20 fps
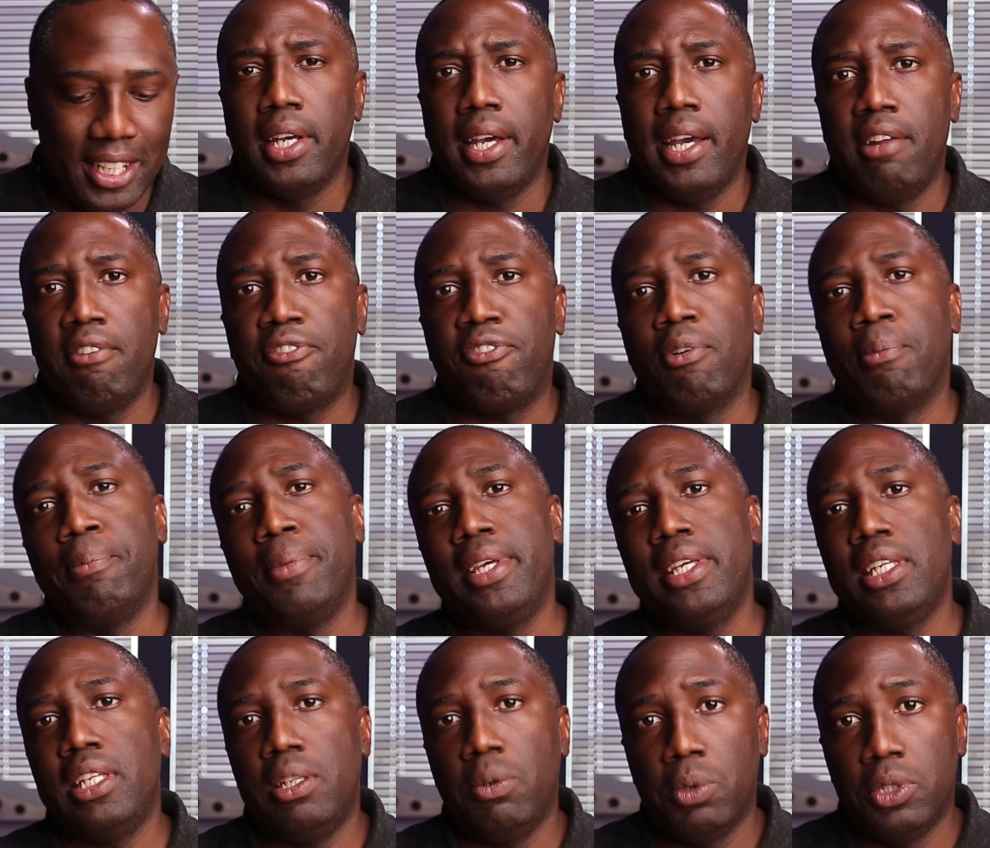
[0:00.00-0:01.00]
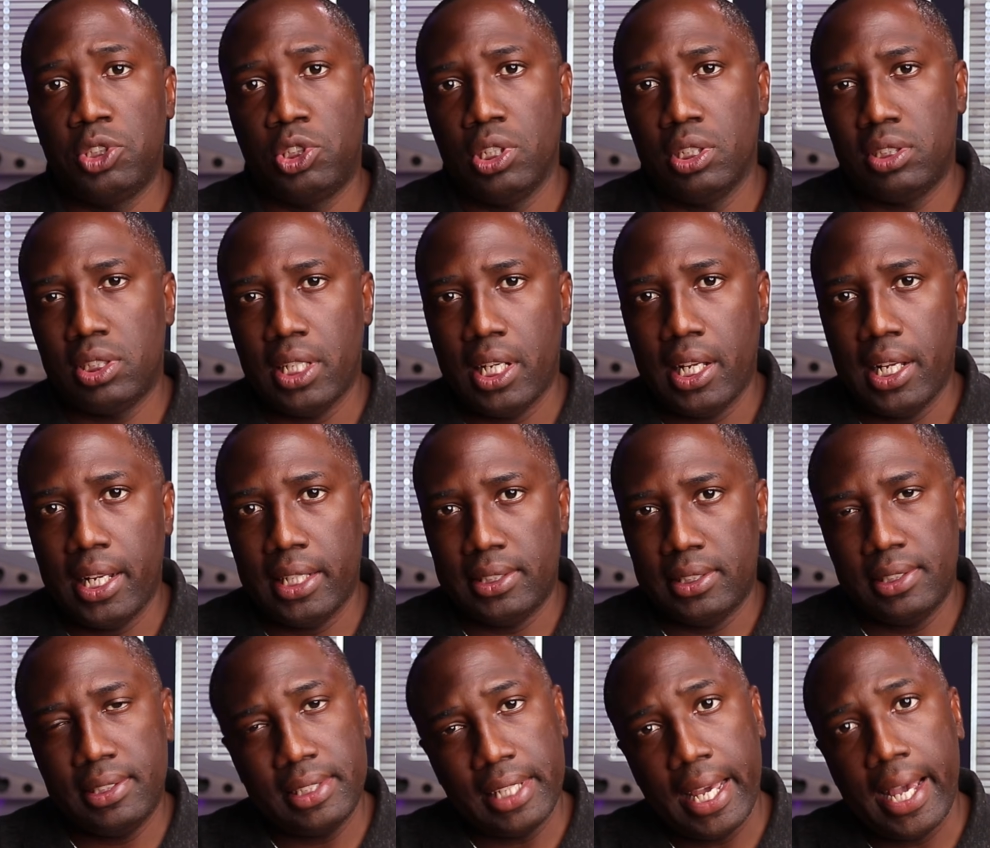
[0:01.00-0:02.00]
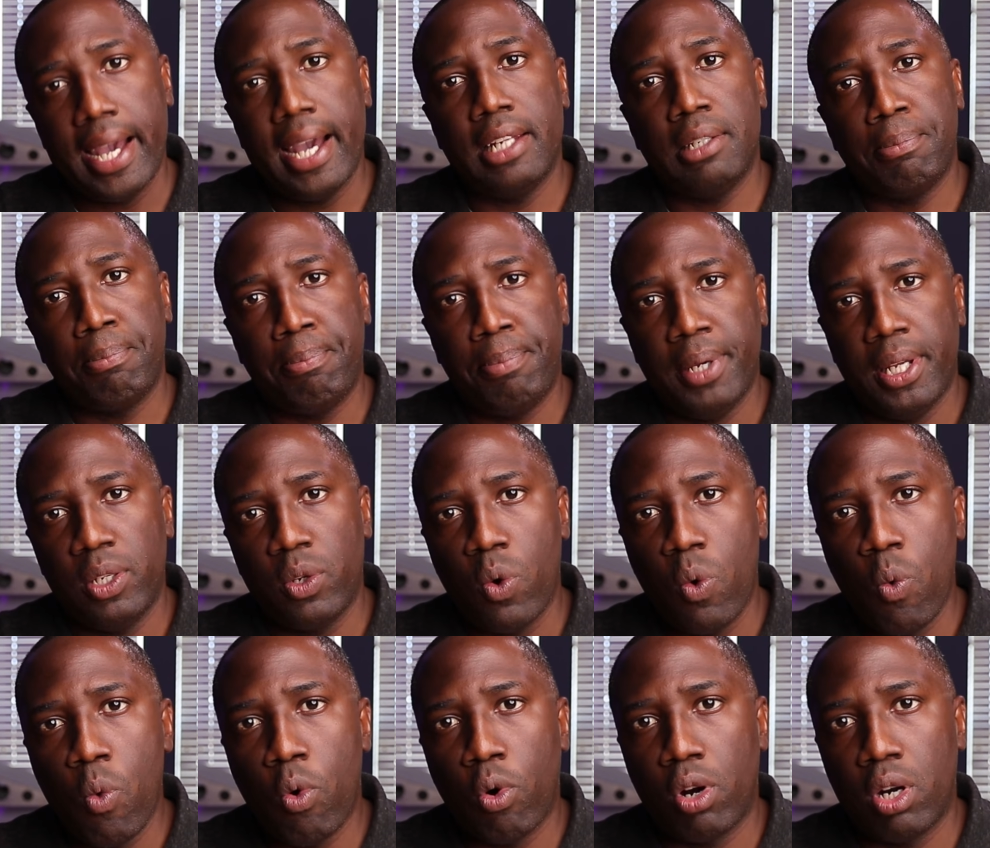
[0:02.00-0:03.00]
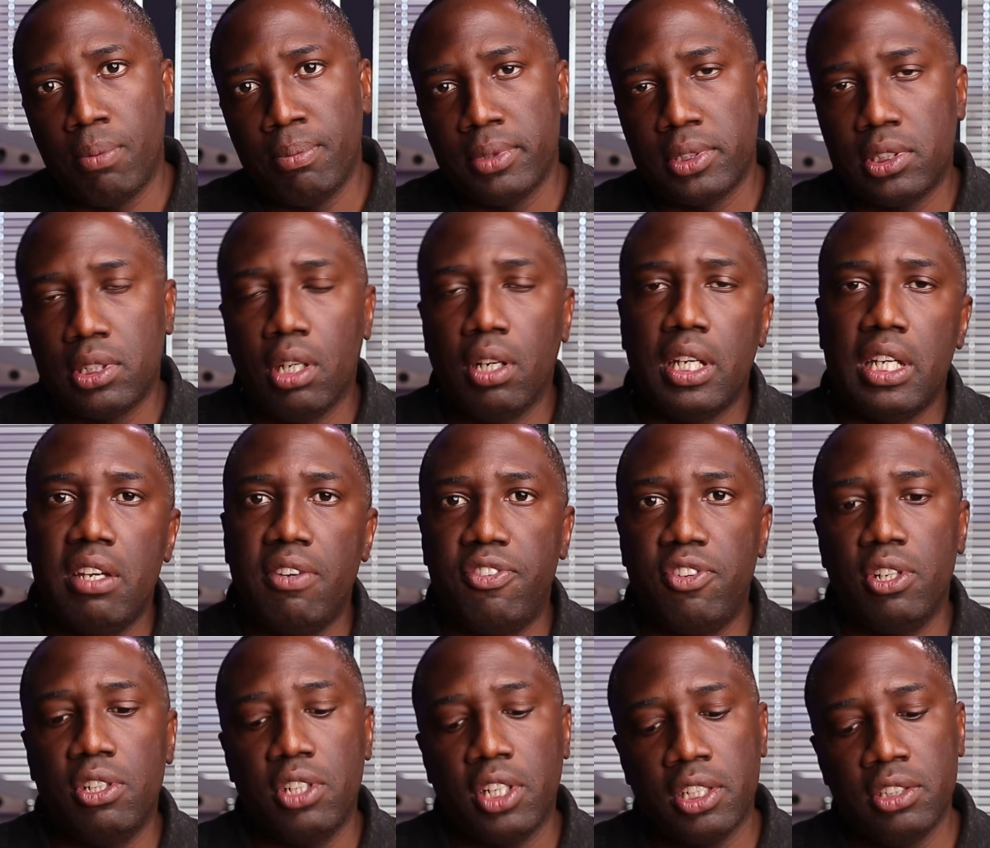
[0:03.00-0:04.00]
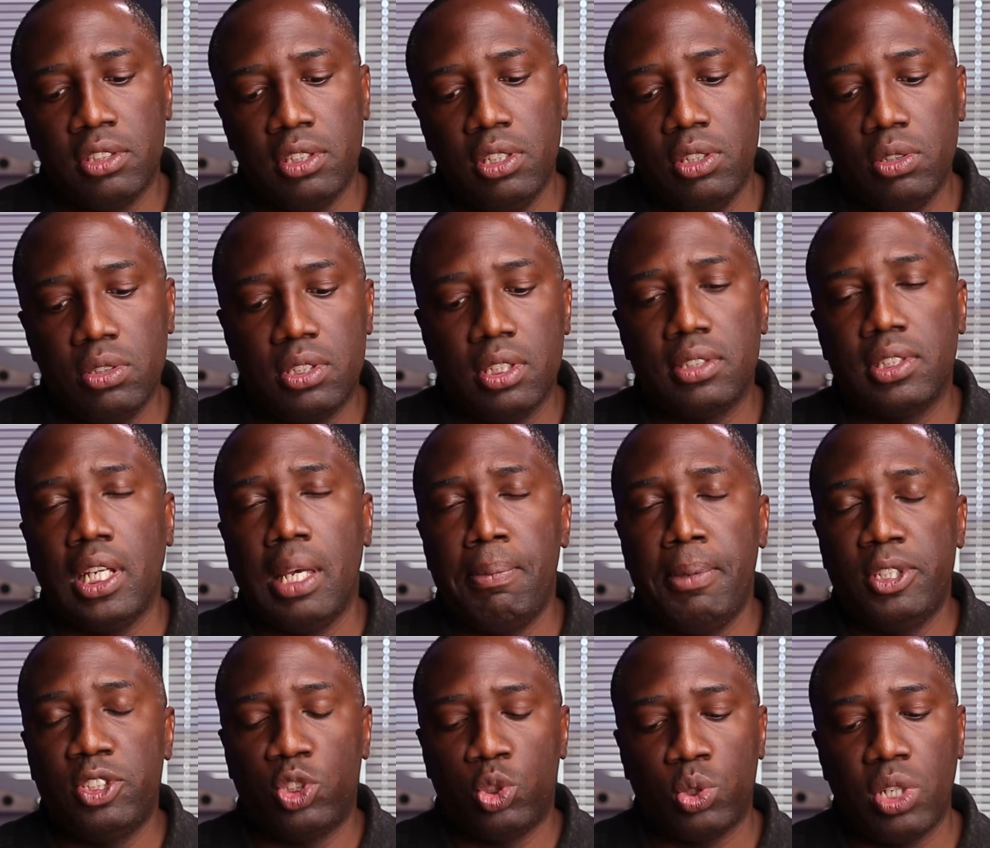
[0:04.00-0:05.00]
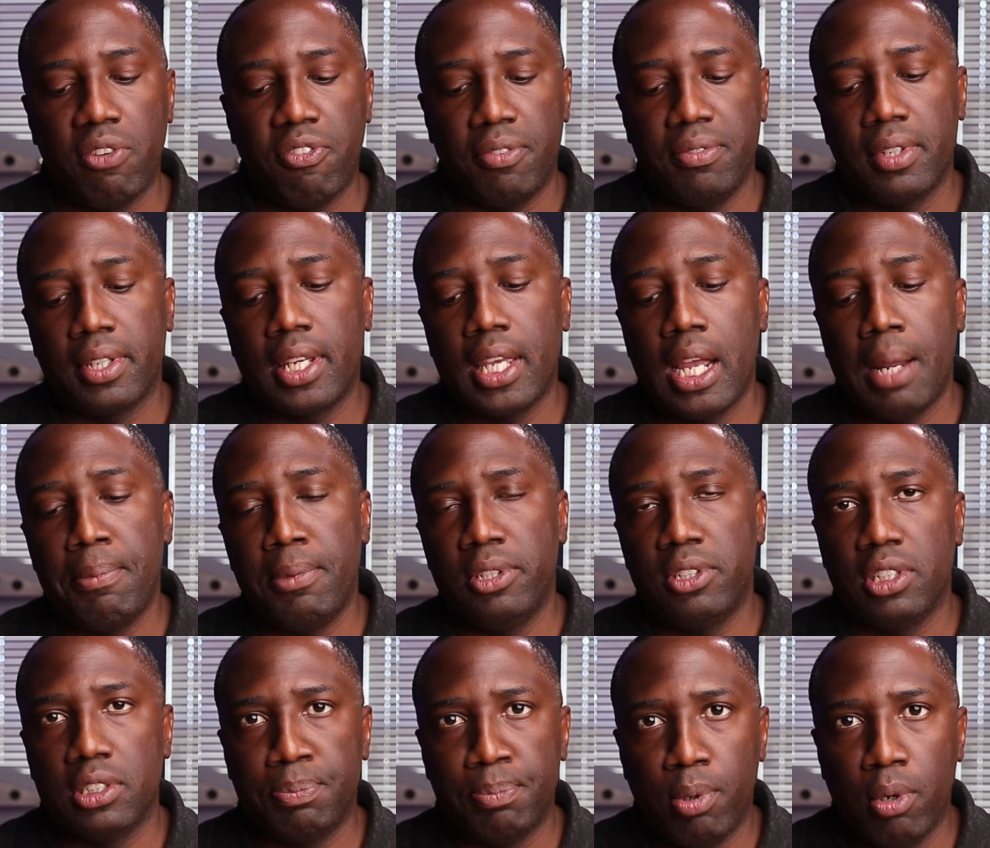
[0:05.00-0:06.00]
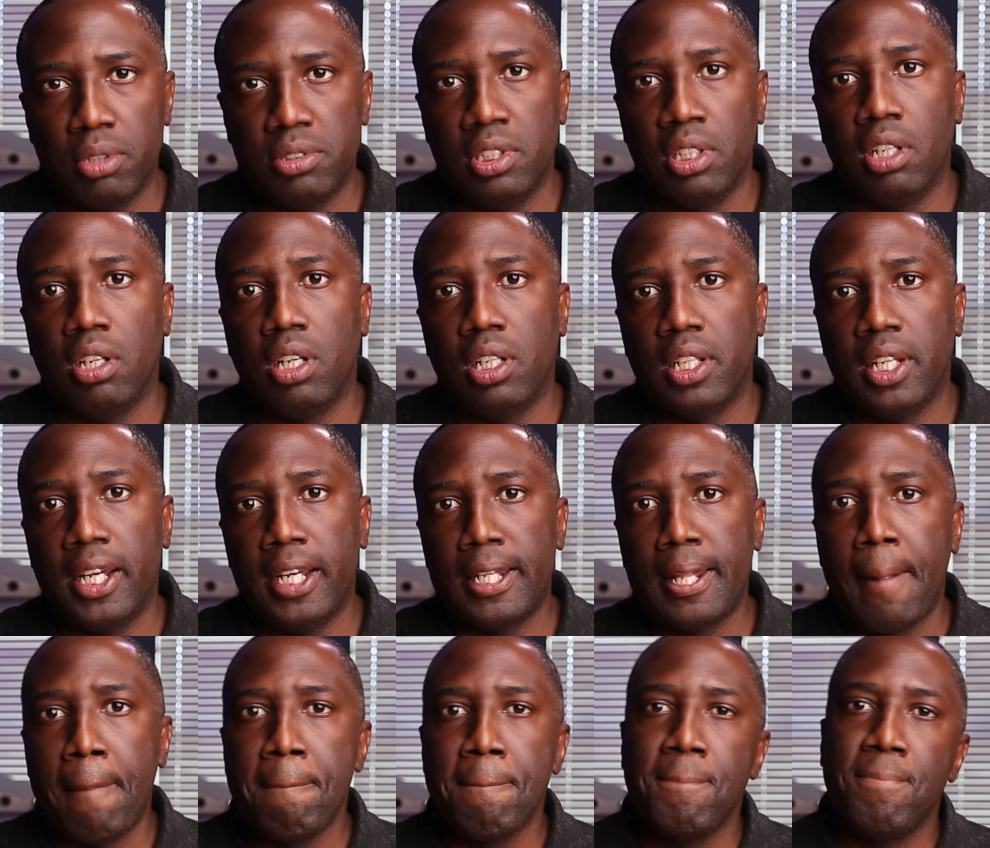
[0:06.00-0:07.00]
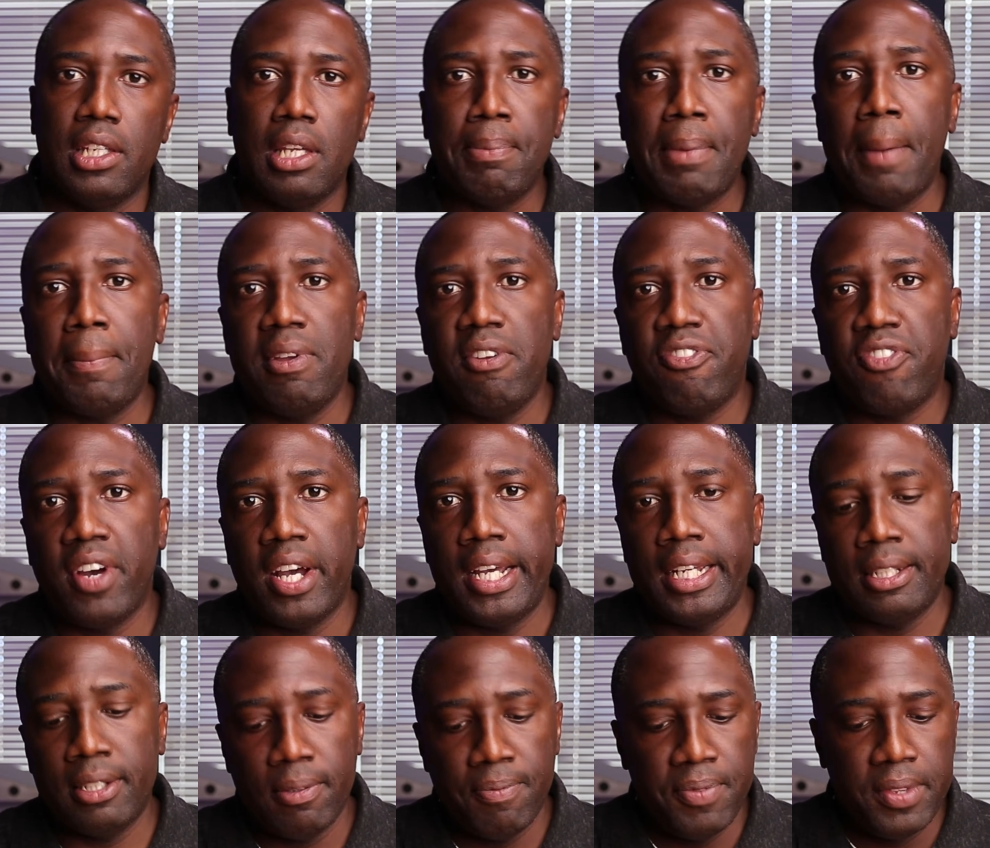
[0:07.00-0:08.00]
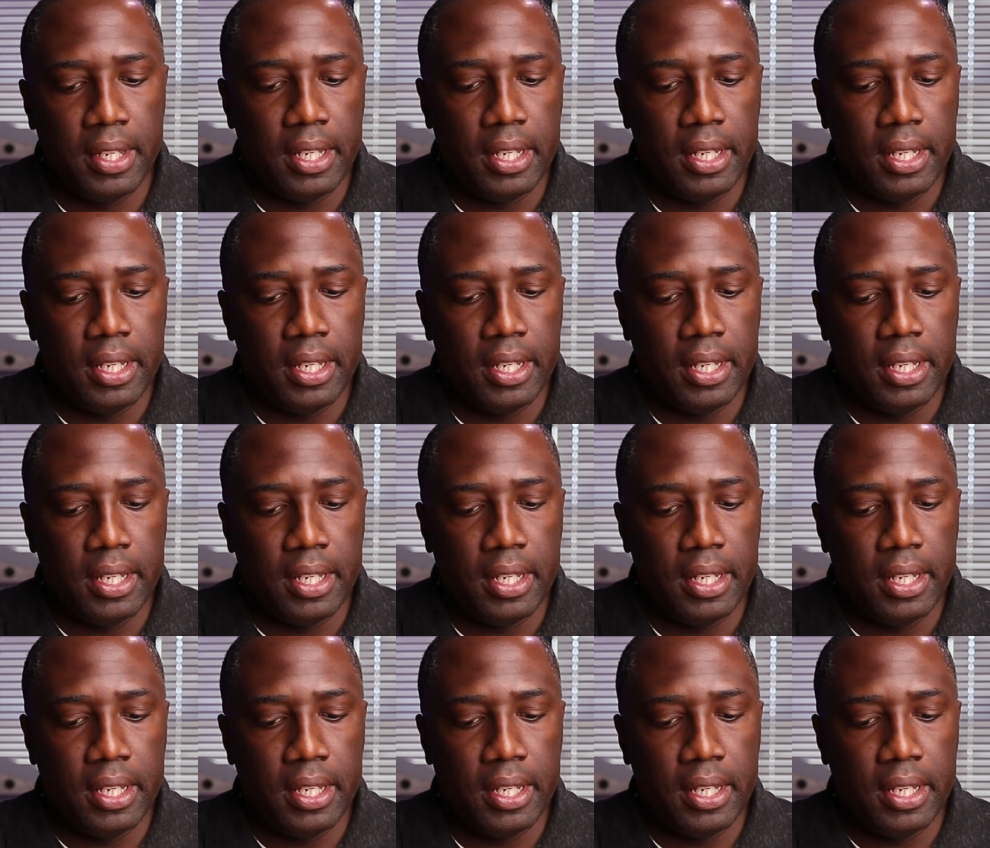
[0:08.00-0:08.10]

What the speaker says: And for me, it was just a tad bit warm. So if you're looking to use this image straight from the camera and just post it online, you might be fine.